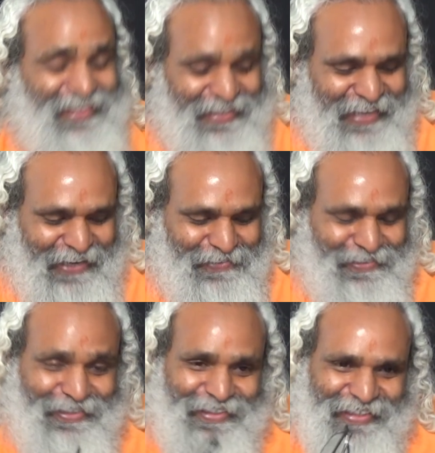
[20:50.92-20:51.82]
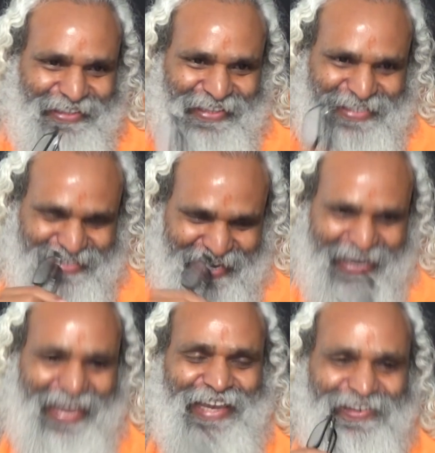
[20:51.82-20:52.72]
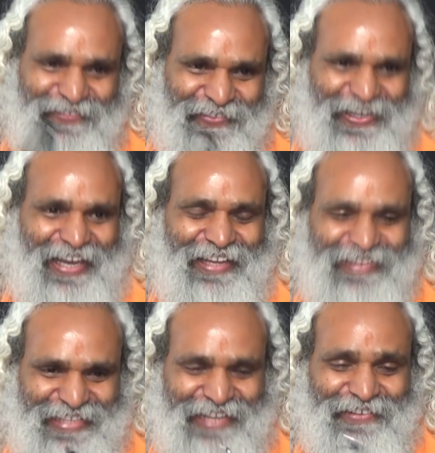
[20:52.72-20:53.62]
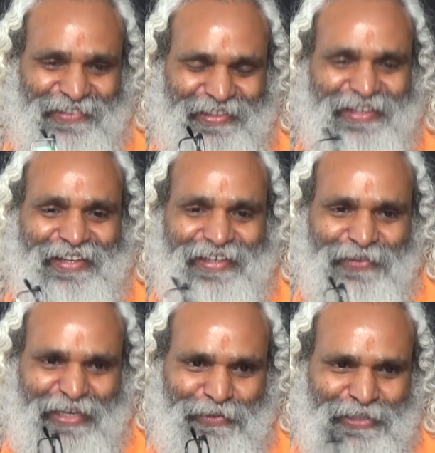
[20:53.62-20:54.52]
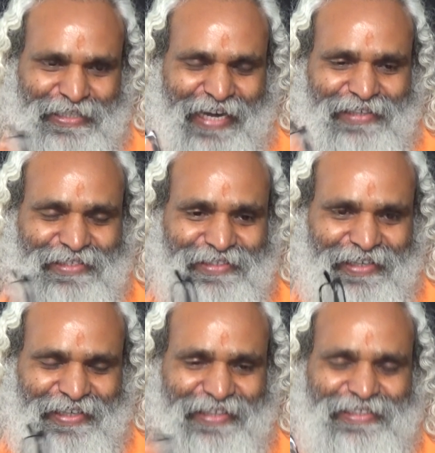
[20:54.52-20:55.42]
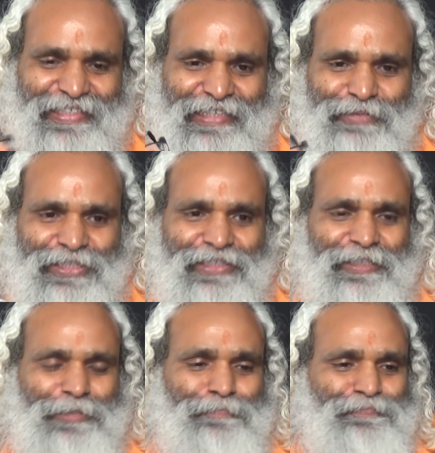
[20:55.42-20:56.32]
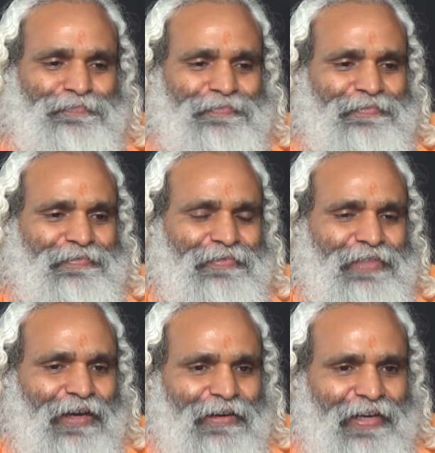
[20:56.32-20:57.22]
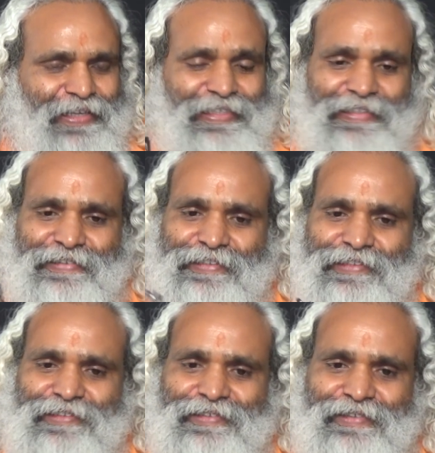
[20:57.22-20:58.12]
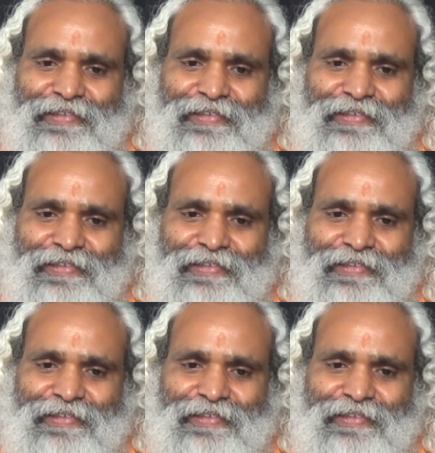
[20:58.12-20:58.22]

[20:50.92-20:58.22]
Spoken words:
Now, in the same way, these are the, no, when you start studying scripture under a teacher,